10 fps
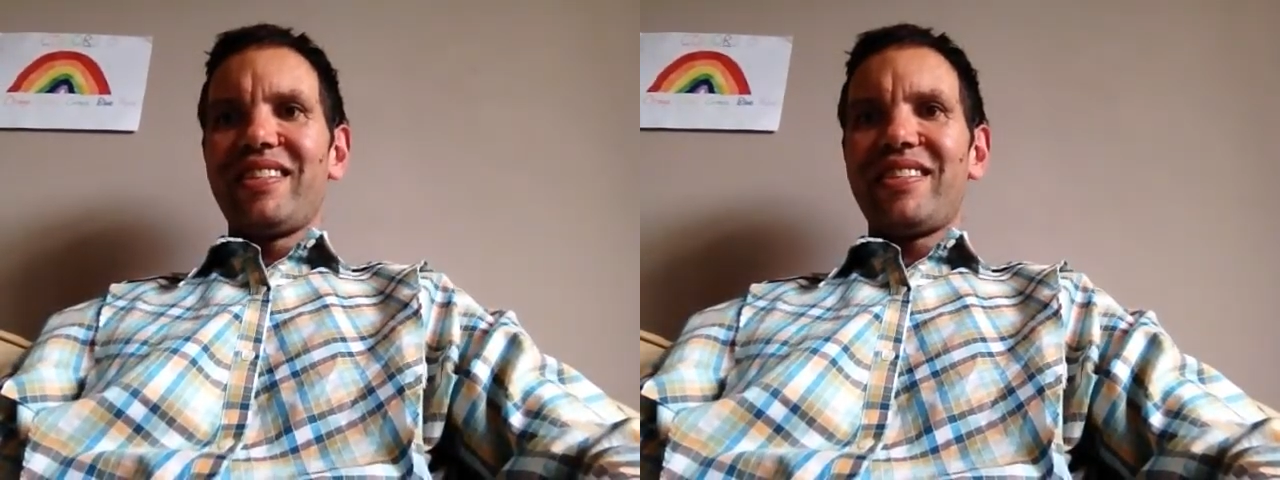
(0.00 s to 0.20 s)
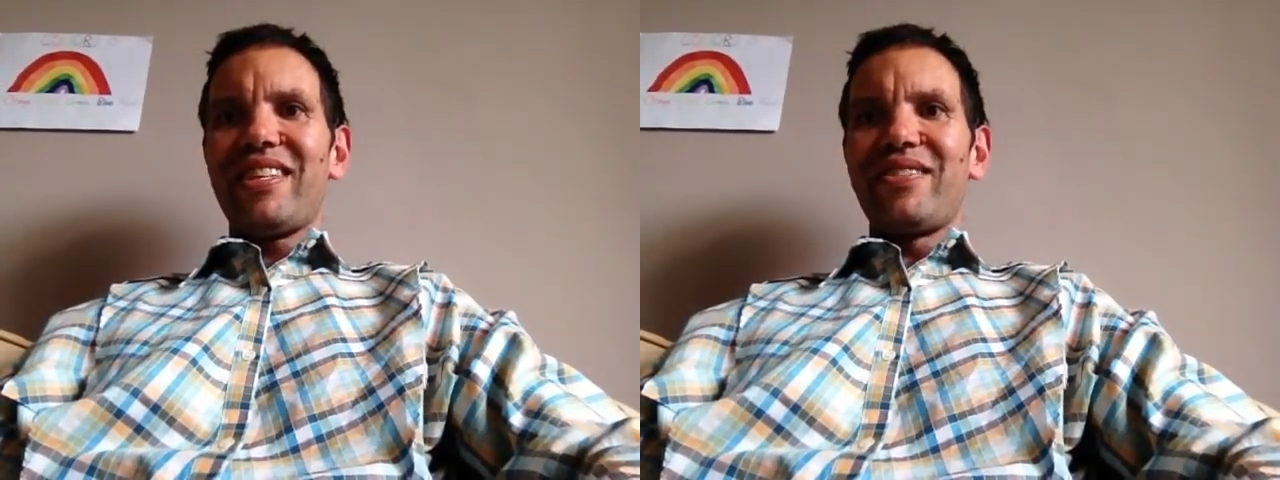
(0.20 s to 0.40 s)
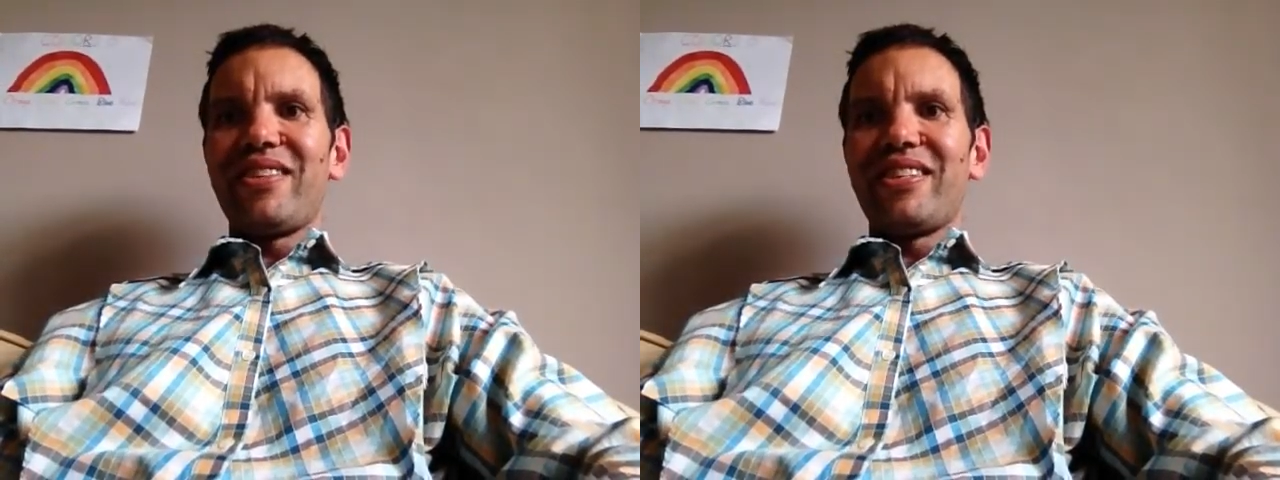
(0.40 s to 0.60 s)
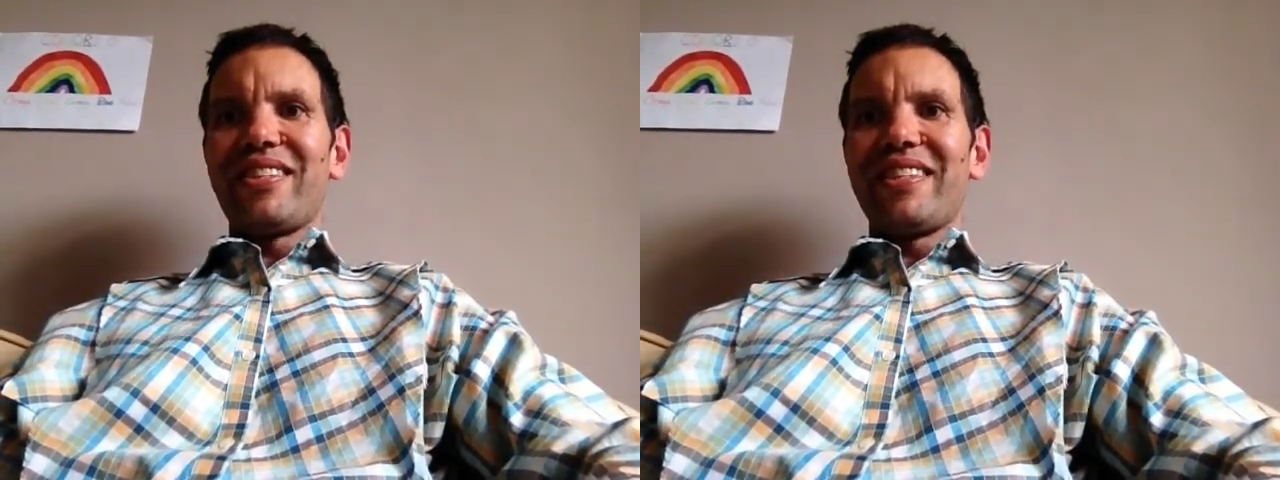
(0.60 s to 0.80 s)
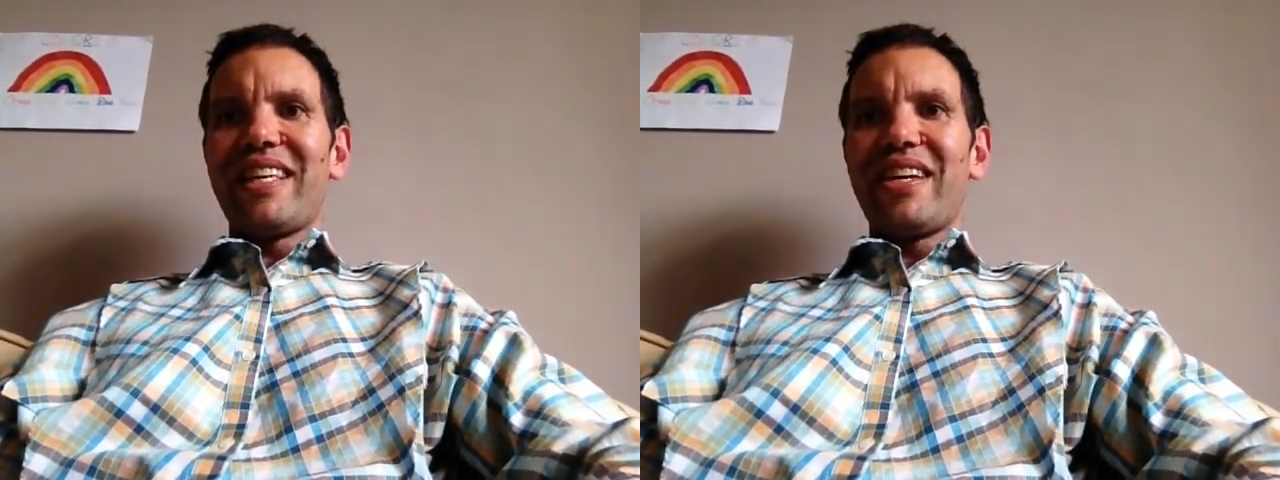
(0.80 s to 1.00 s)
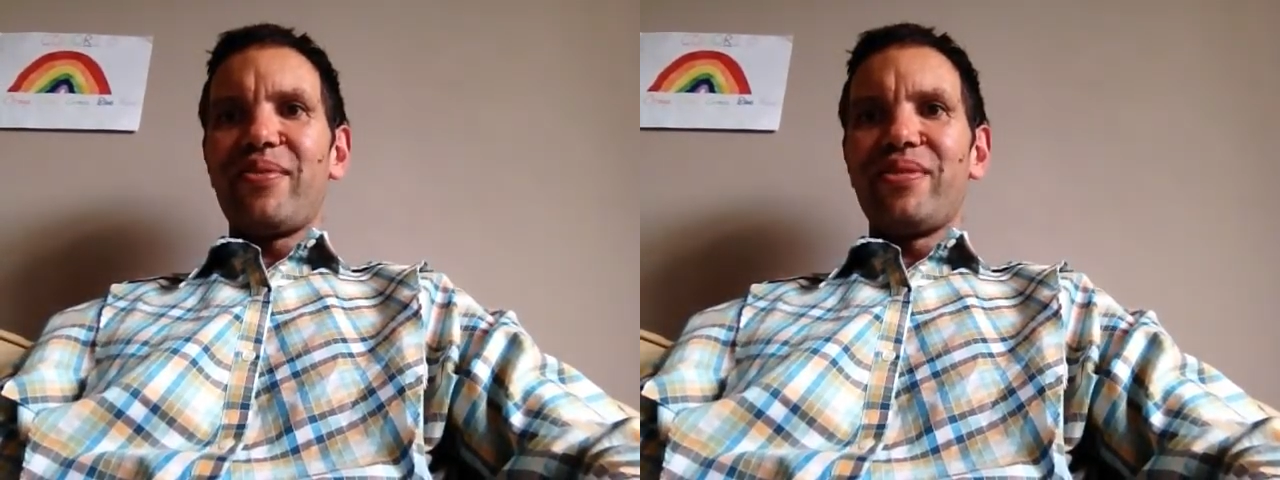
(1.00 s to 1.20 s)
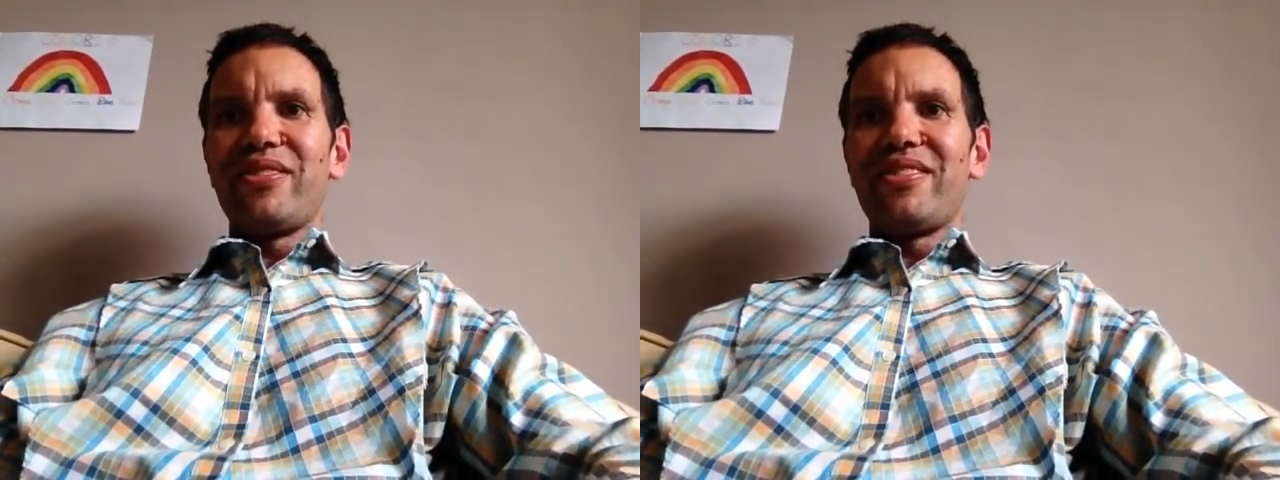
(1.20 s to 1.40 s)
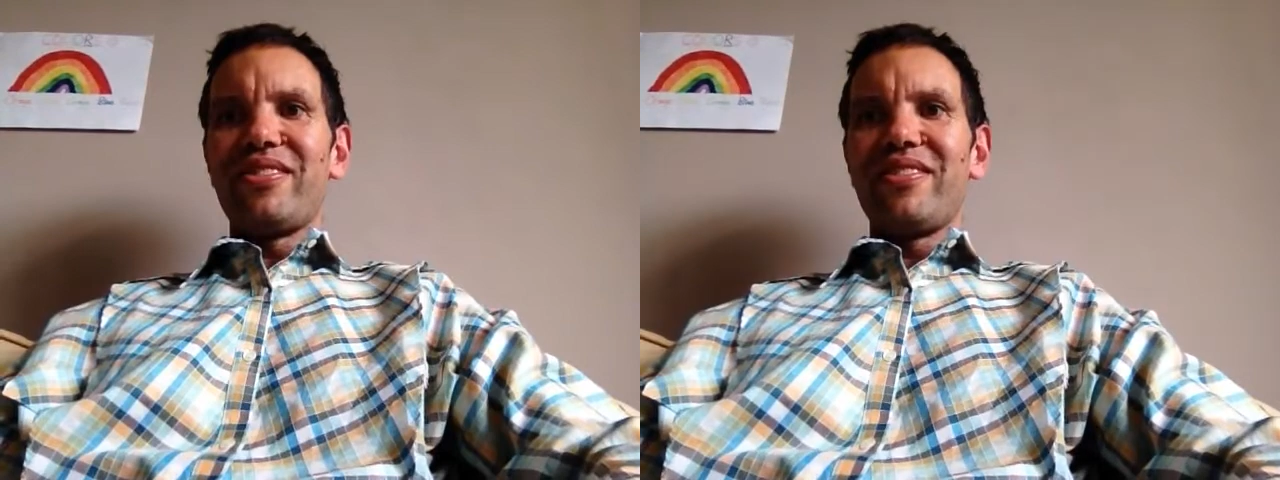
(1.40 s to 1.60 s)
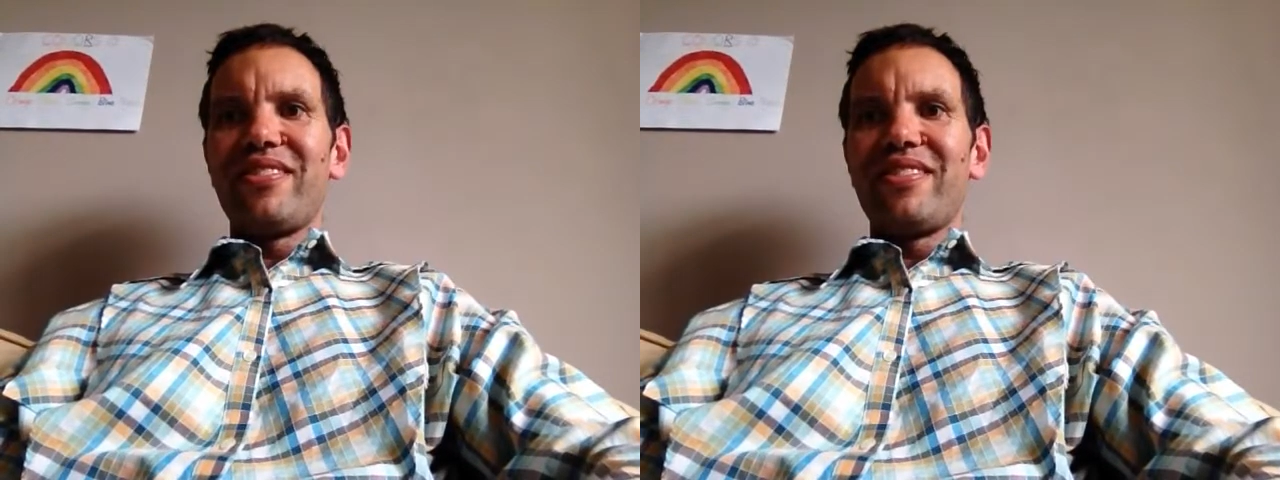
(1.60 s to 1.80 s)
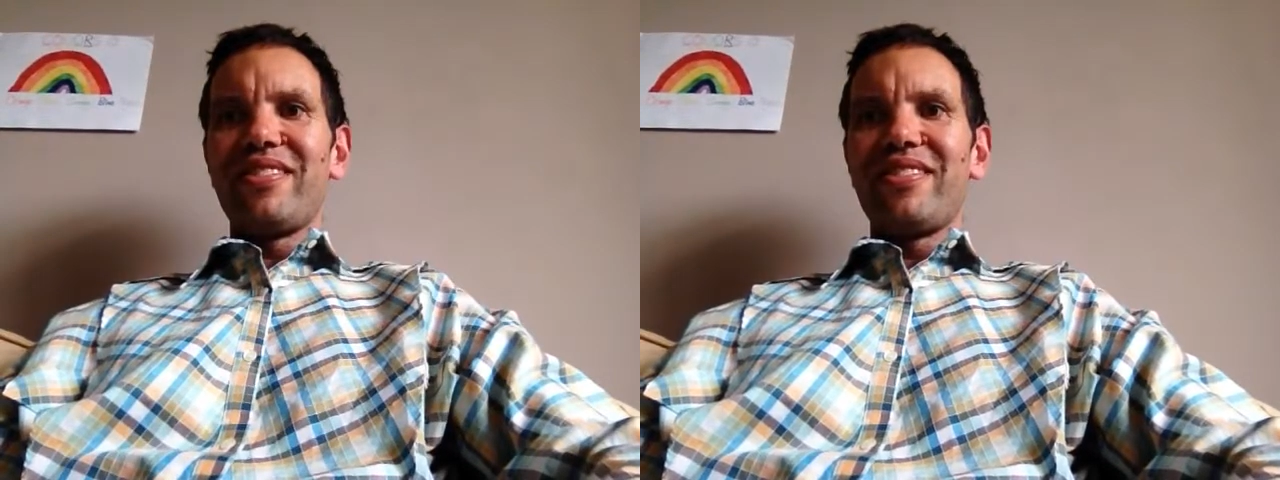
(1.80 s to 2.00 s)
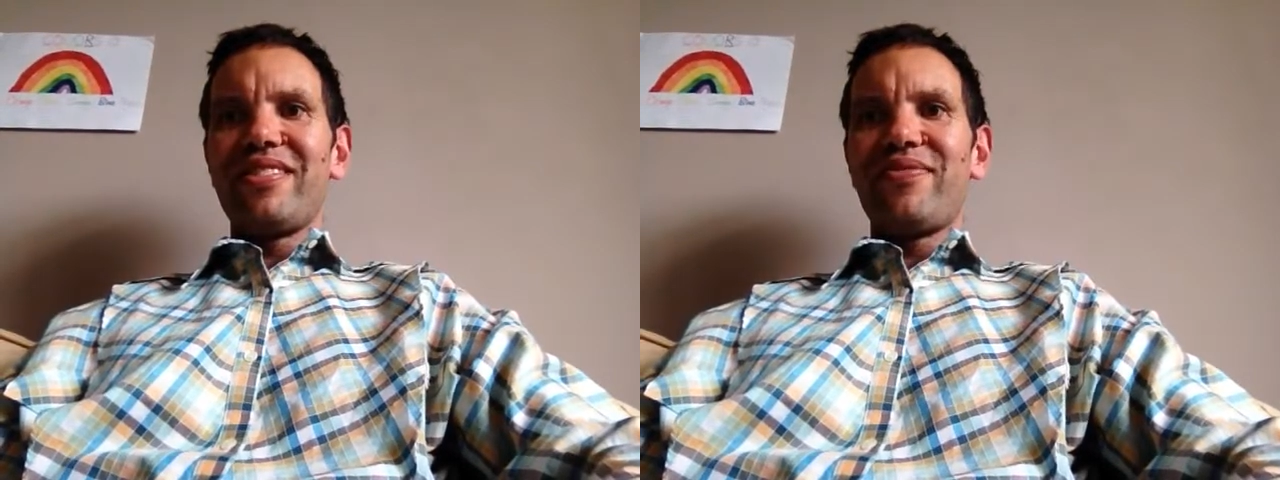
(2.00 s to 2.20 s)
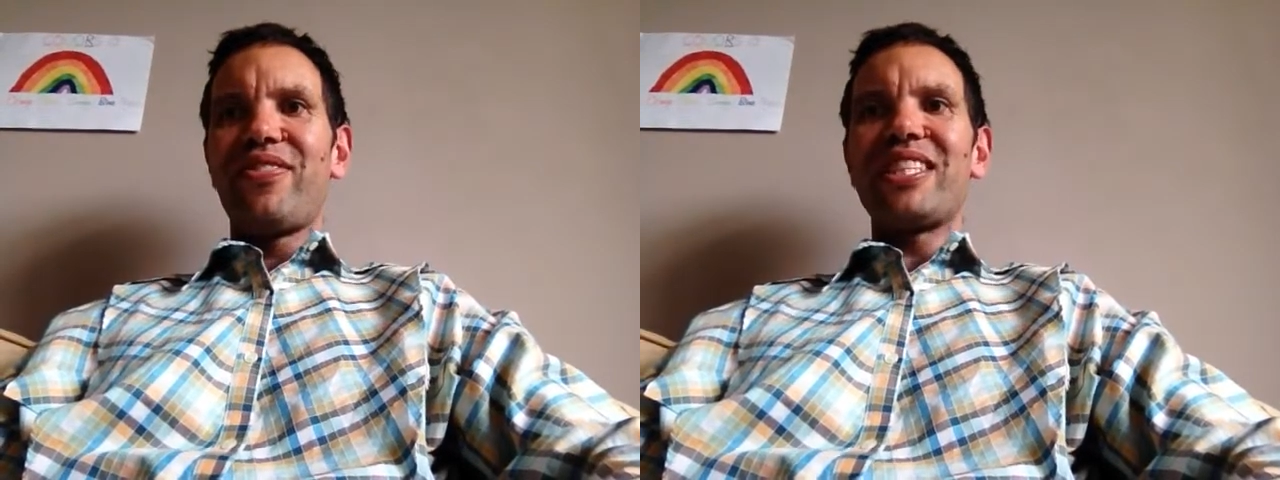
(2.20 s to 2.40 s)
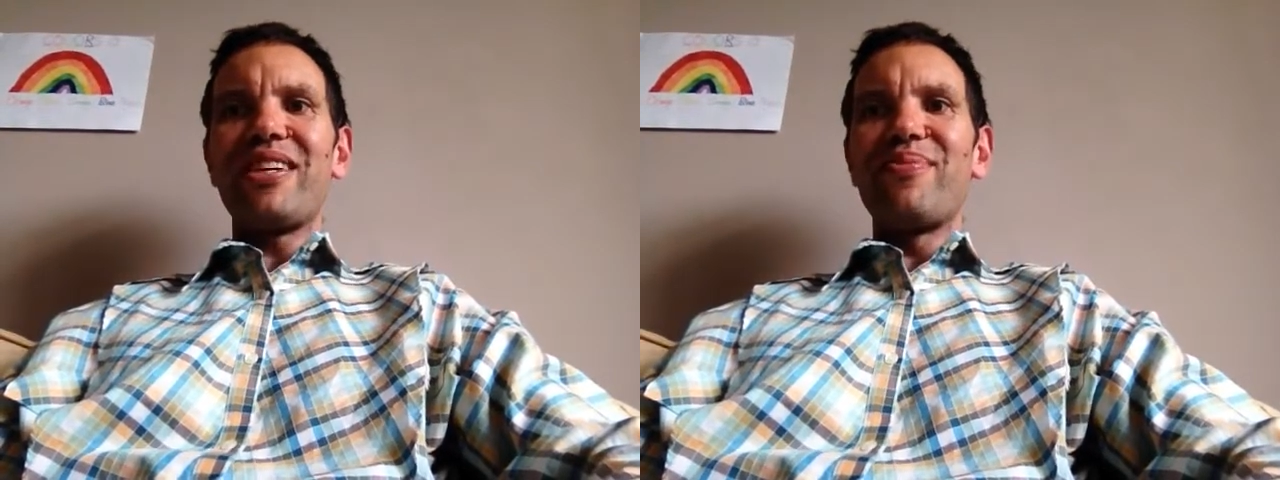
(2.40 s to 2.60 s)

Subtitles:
so that they would fit